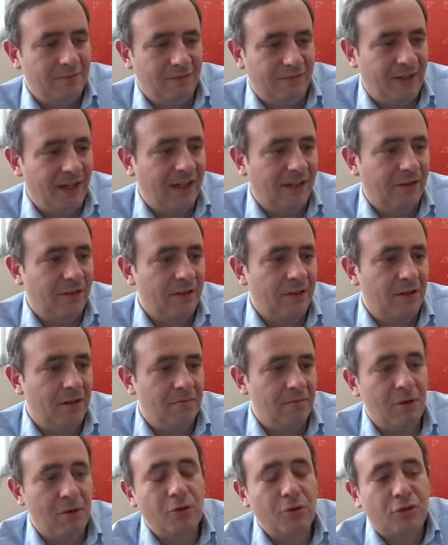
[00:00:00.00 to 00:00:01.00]
In fact,
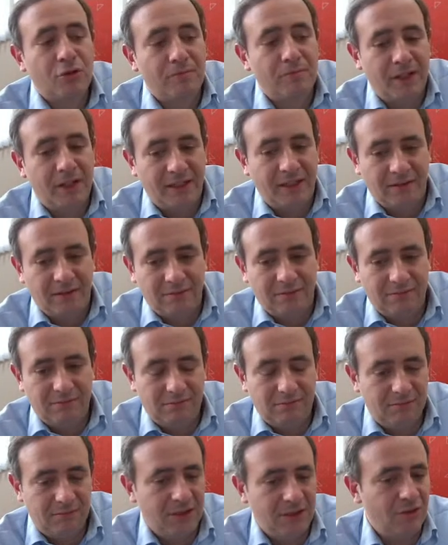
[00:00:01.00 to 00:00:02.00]
most money
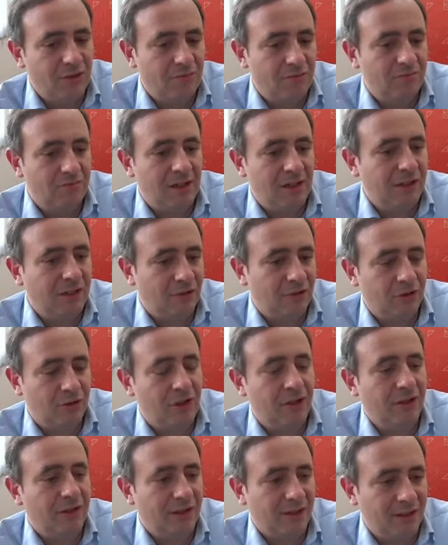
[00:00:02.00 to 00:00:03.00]
is
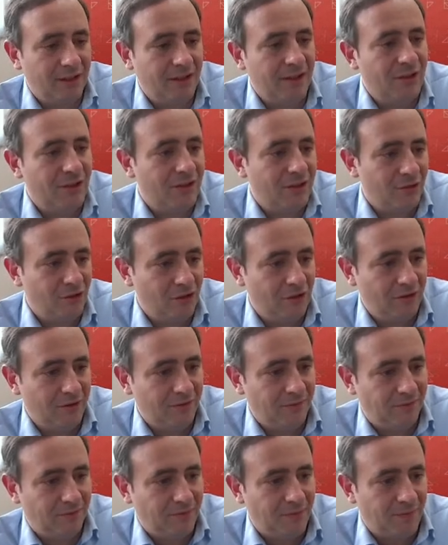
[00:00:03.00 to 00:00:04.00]
electronic, it's digital,
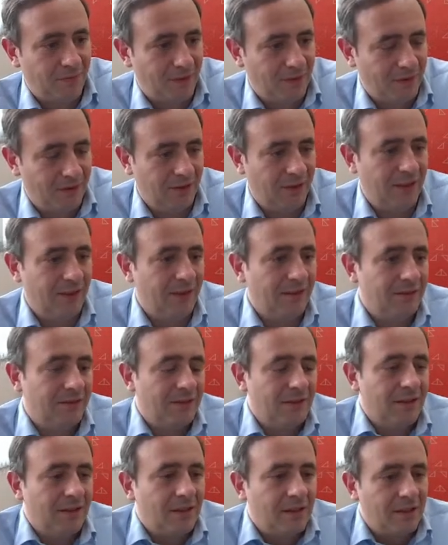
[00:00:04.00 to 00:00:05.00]
right?
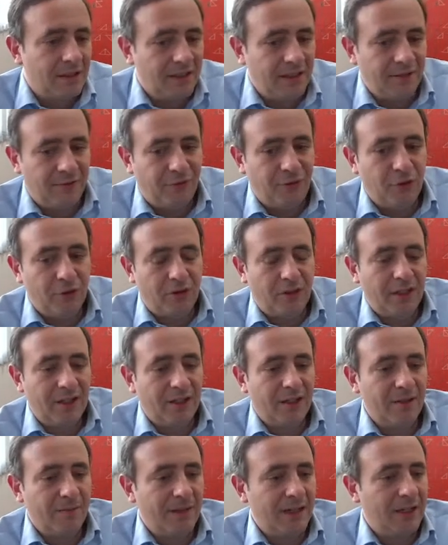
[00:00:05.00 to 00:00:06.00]
If you
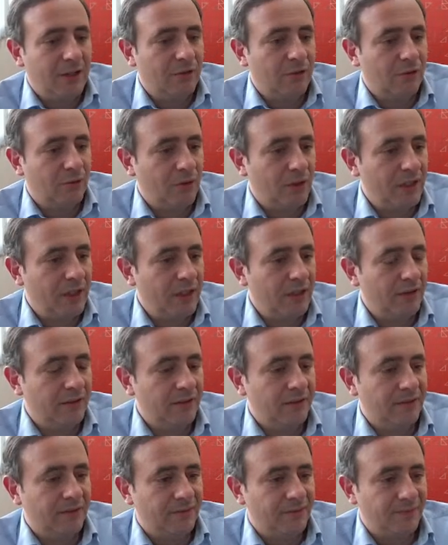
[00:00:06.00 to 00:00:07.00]
think about
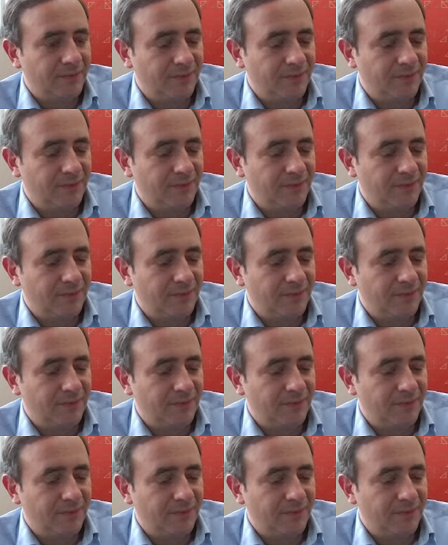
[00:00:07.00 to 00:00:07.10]
where